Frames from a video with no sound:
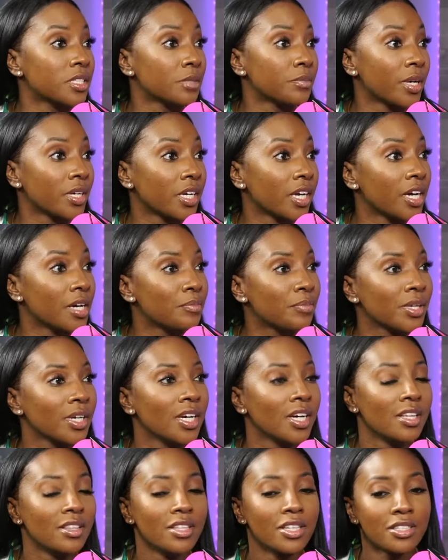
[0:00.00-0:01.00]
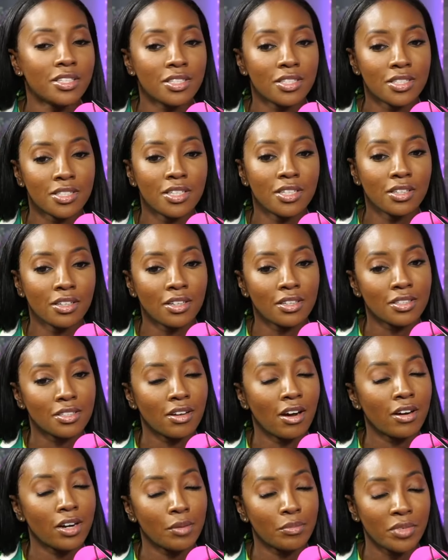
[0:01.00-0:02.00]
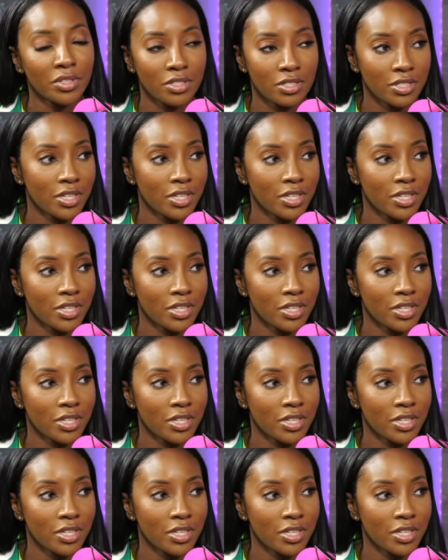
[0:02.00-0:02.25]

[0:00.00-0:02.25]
the money up. Right. This is still a startup. This is